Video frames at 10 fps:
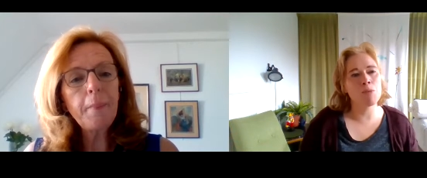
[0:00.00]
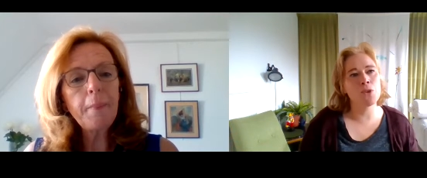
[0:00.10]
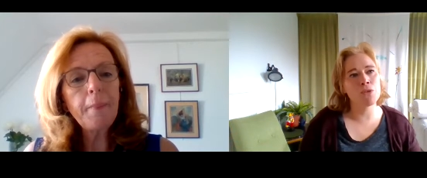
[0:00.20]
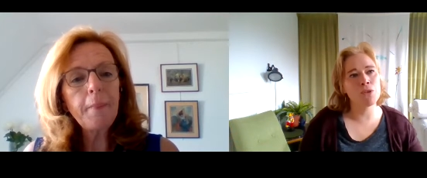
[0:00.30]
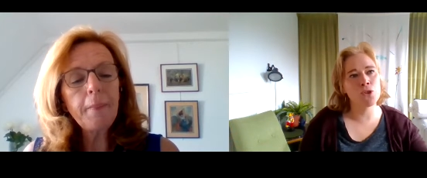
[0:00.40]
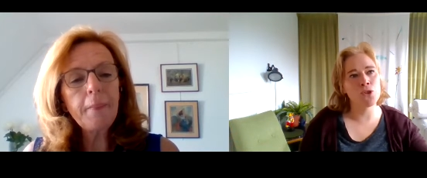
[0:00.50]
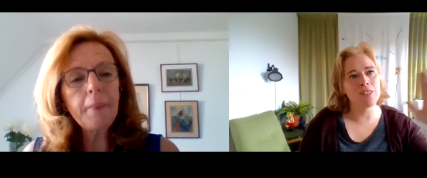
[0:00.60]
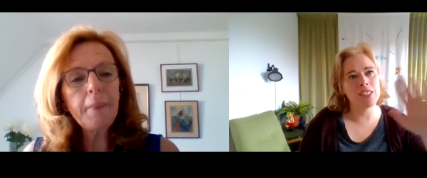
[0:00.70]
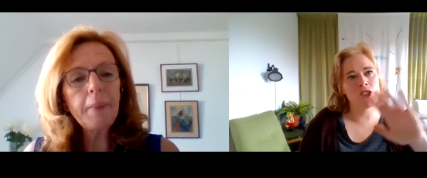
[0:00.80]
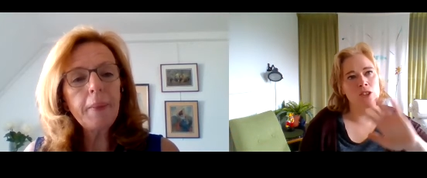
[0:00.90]
Speaker 1: a beautiful
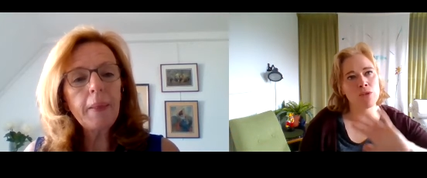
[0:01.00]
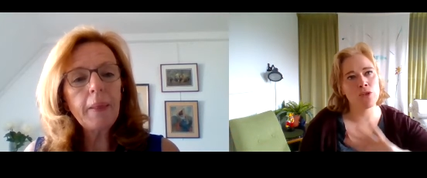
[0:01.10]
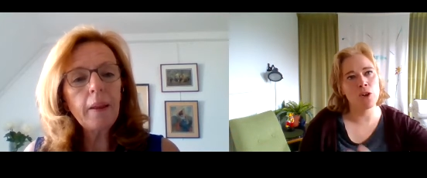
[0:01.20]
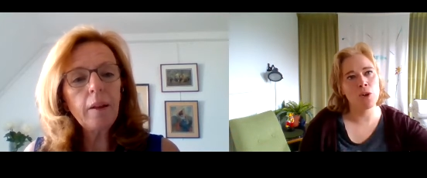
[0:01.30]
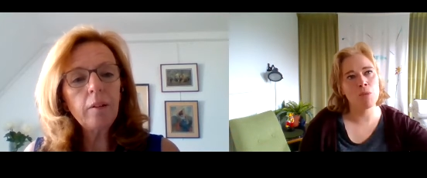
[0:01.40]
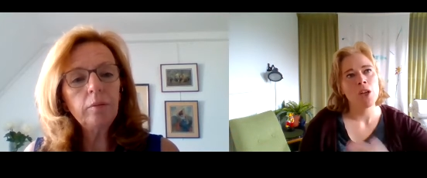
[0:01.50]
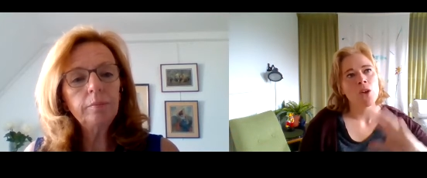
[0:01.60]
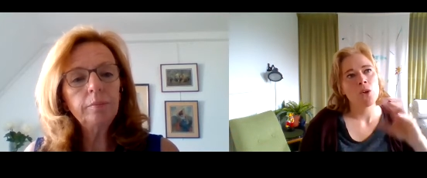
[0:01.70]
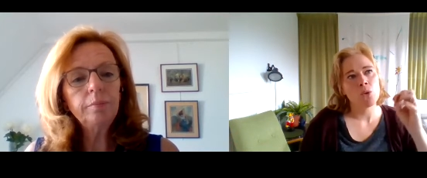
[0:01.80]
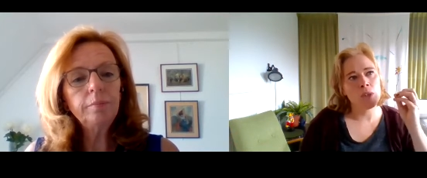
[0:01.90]
transition from
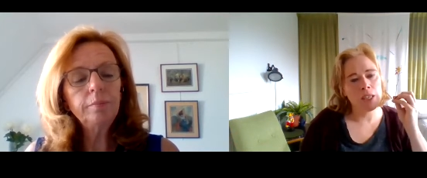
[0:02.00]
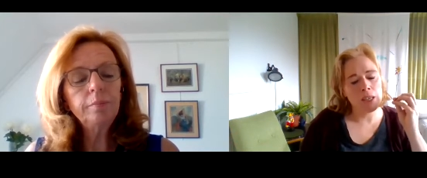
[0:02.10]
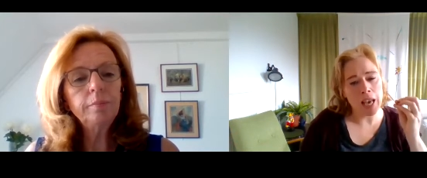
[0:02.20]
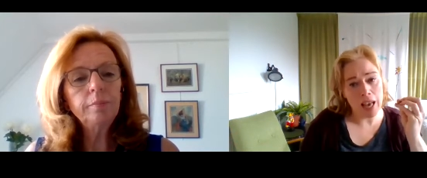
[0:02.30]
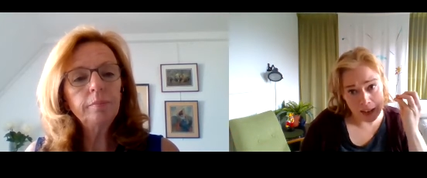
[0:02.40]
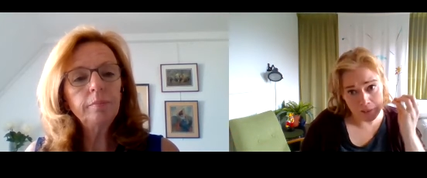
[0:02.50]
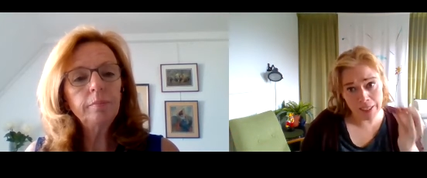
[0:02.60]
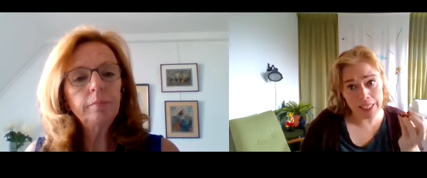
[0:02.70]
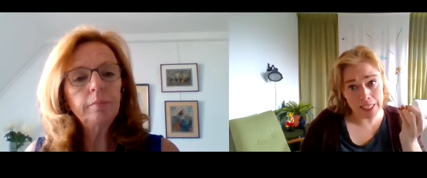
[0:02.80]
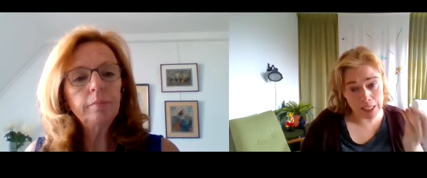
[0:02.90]
really
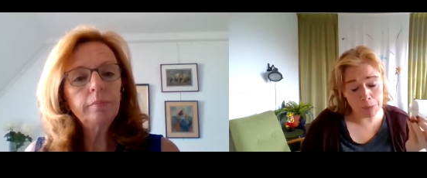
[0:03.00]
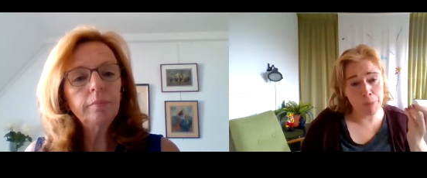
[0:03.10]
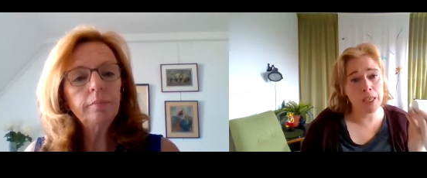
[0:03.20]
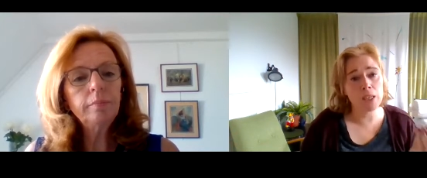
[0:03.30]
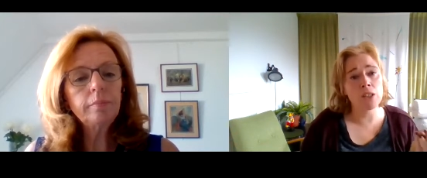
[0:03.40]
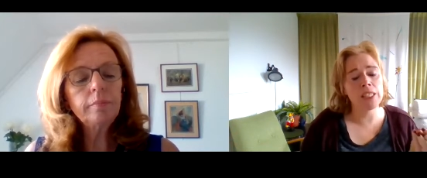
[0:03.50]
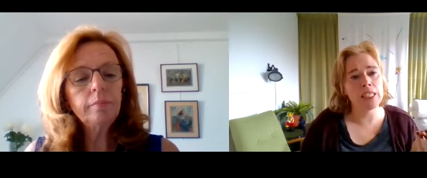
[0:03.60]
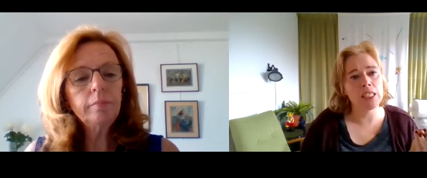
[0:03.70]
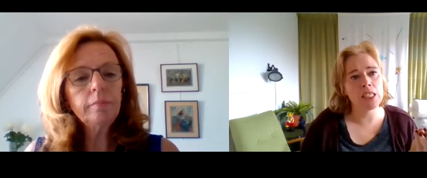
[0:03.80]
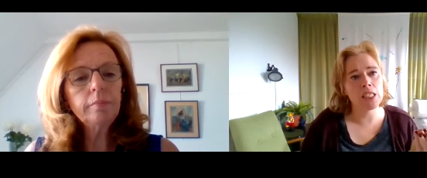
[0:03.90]
having
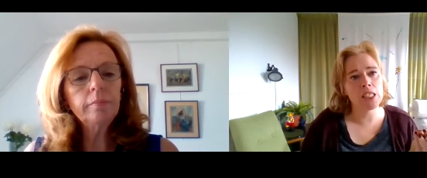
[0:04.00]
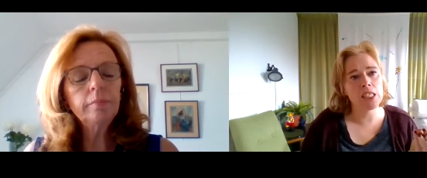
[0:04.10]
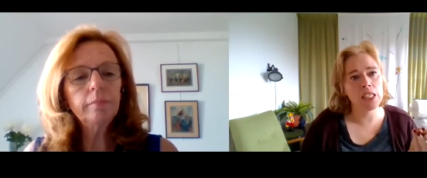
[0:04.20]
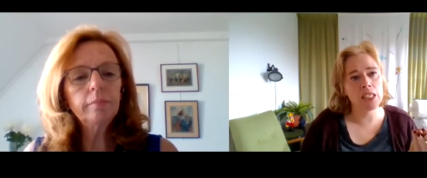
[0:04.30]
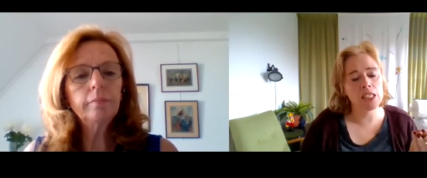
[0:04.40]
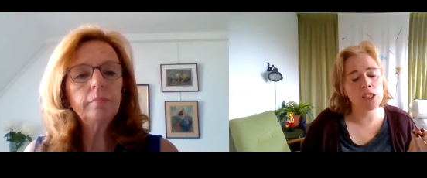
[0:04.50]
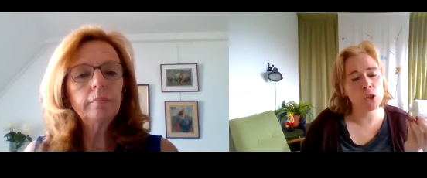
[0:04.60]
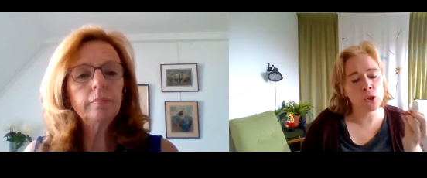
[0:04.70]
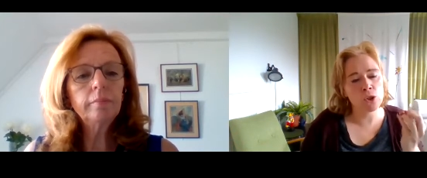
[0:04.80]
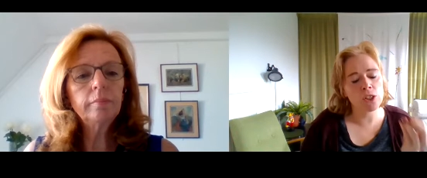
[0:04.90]
experienced it
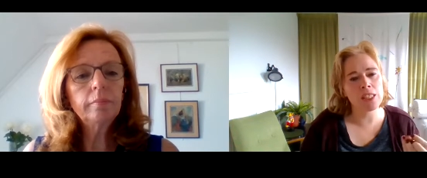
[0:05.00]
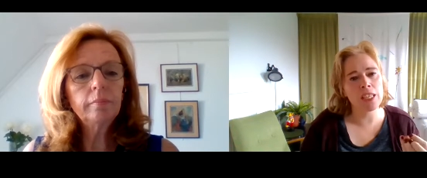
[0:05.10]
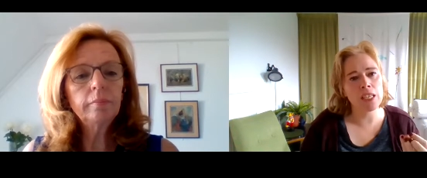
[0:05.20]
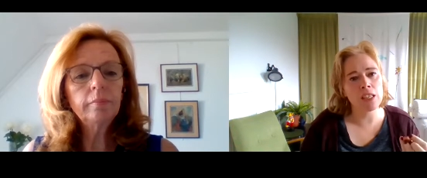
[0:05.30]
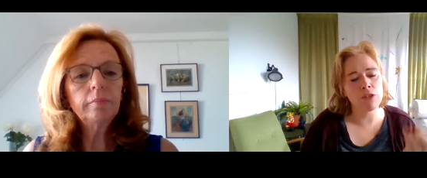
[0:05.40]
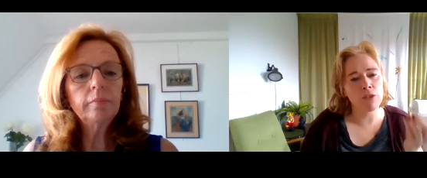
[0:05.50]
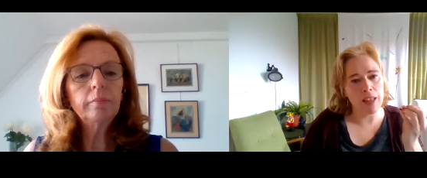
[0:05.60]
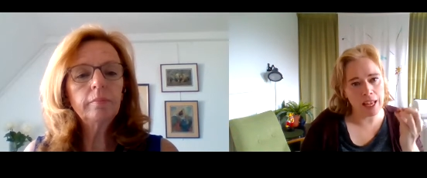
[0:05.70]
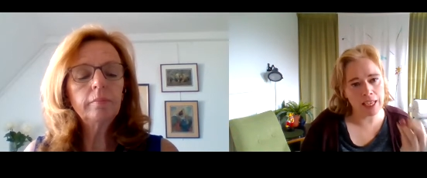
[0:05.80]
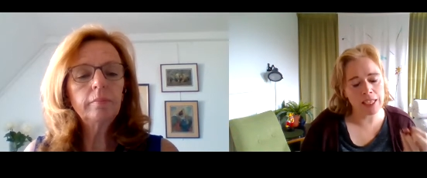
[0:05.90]
yourself
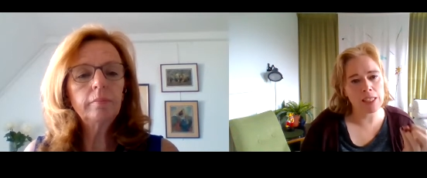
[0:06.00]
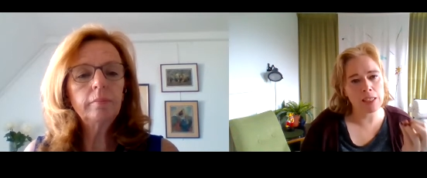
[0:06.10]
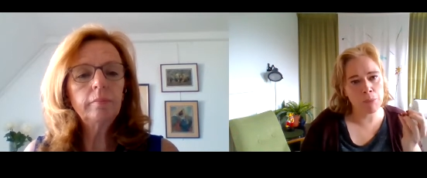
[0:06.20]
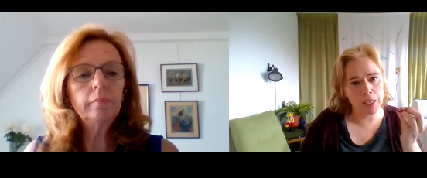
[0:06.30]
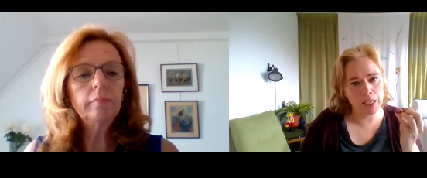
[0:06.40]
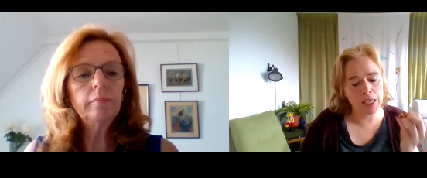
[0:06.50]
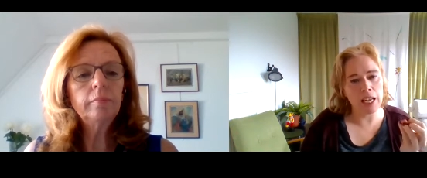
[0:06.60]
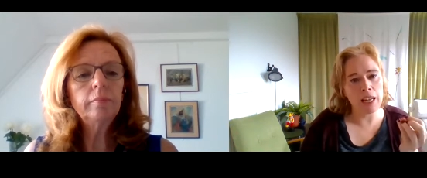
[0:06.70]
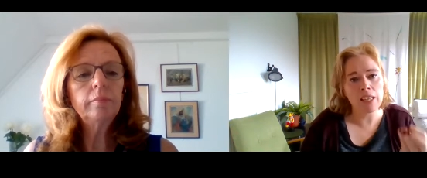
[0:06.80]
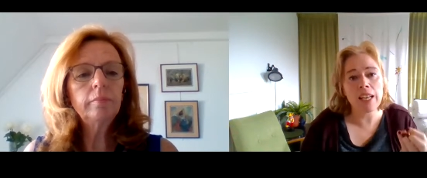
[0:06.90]
as being
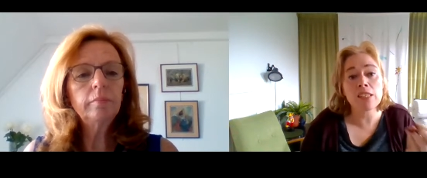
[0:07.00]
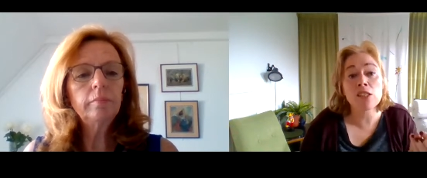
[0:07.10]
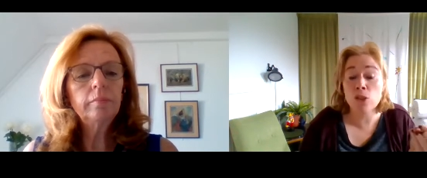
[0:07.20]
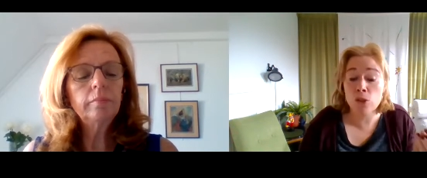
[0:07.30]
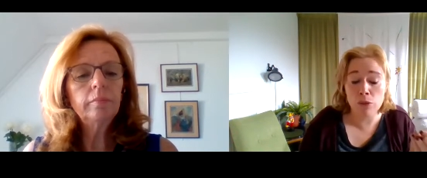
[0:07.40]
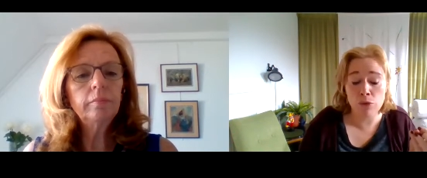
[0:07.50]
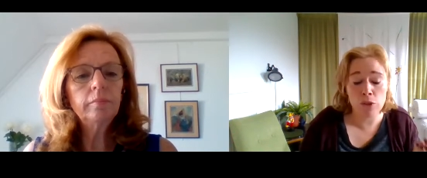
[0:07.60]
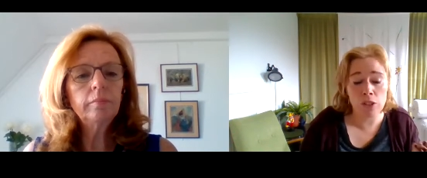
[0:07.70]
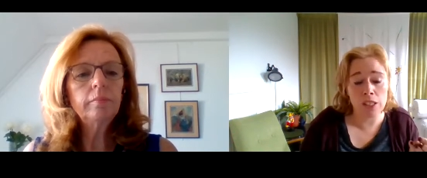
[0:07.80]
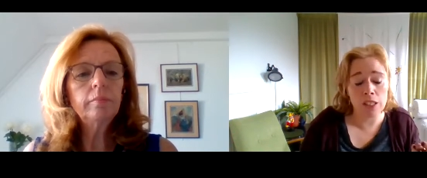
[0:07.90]
an executive
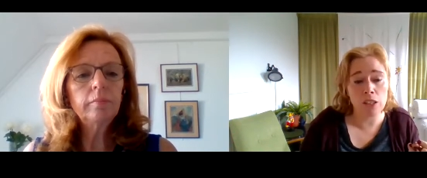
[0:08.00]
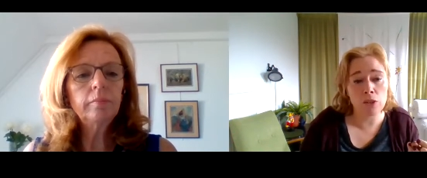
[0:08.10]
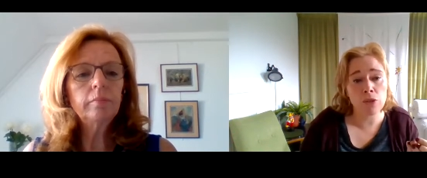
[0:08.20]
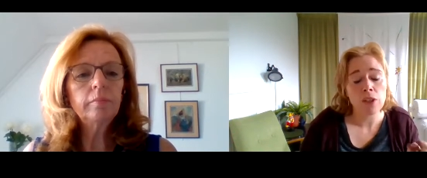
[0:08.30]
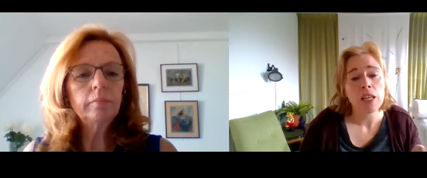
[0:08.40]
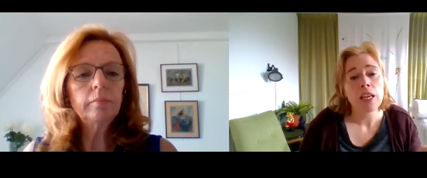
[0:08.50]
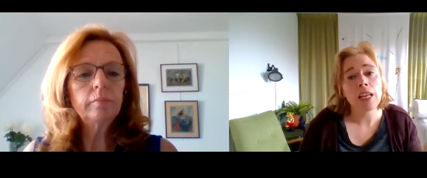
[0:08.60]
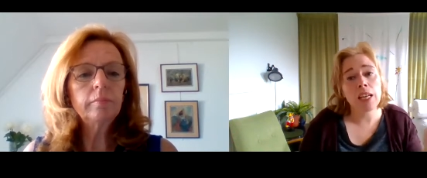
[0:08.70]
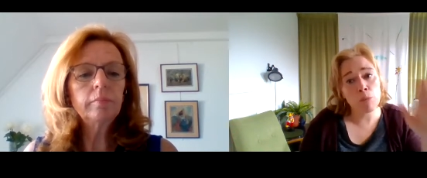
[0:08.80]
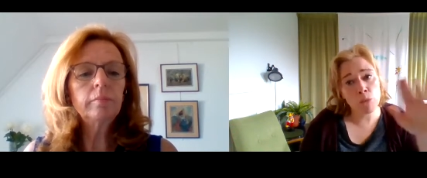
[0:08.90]
yourself,
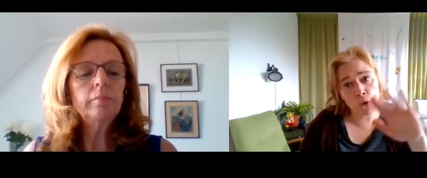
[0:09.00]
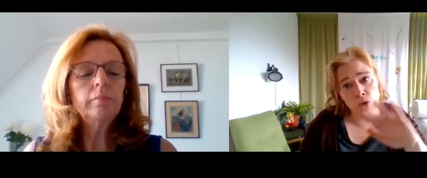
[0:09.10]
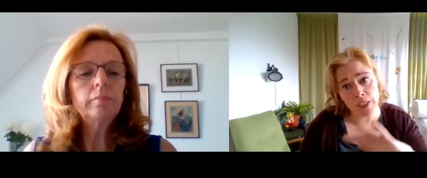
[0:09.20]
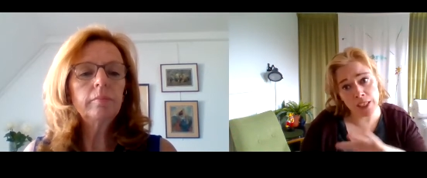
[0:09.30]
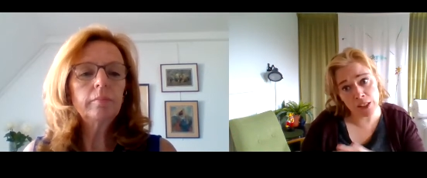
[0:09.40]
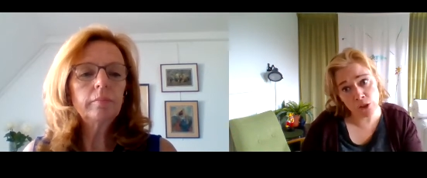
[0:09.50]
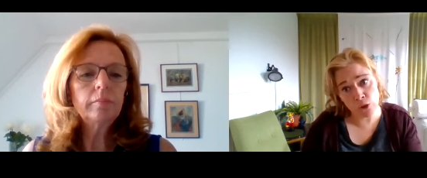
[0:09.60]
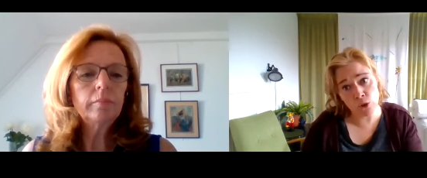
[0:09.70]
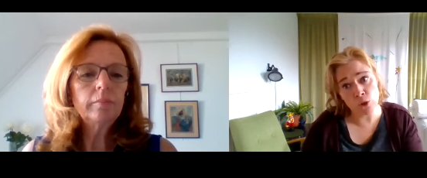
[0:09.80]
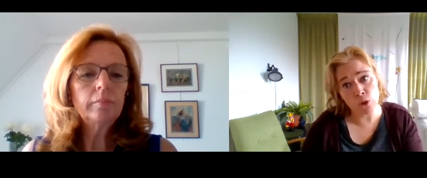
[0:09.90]
and then moving into
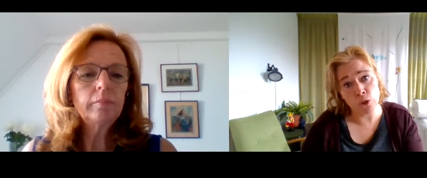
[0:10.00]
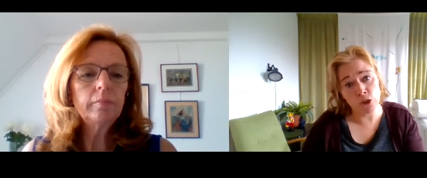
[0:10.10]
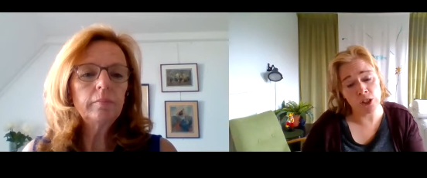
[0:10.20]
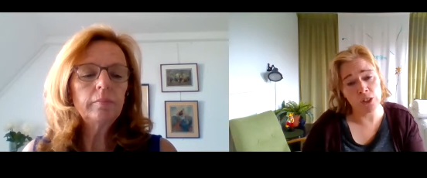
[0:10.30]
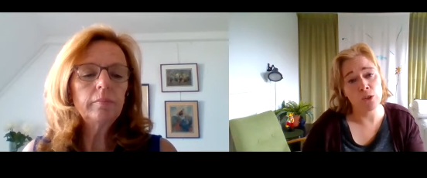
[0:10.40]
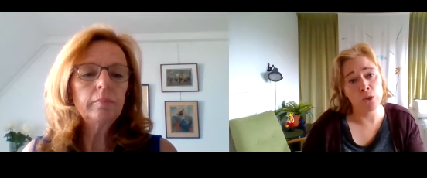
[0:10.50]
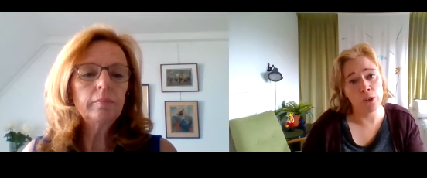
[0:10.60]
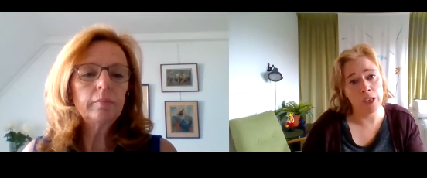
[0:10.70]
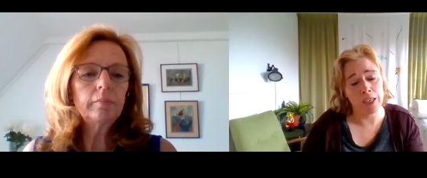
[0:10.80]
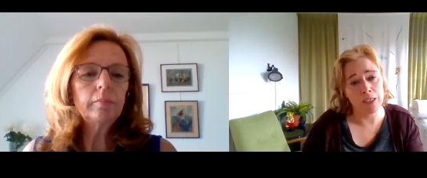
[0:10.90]
your coaching
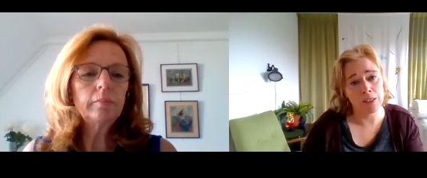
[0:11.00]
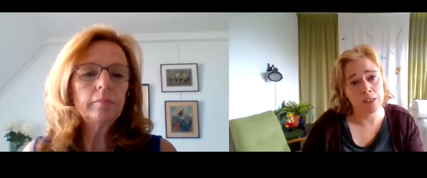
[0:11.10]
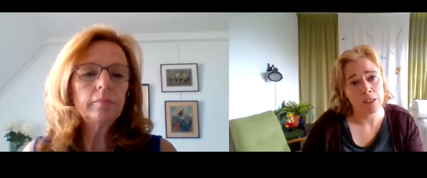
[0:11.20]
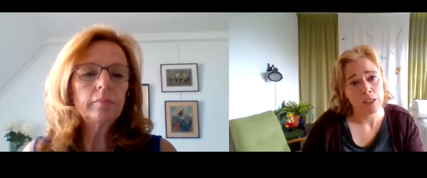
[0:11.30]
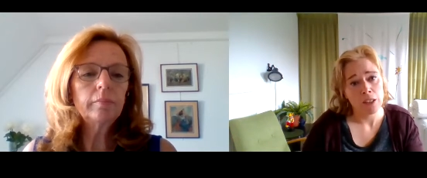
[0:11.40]
career.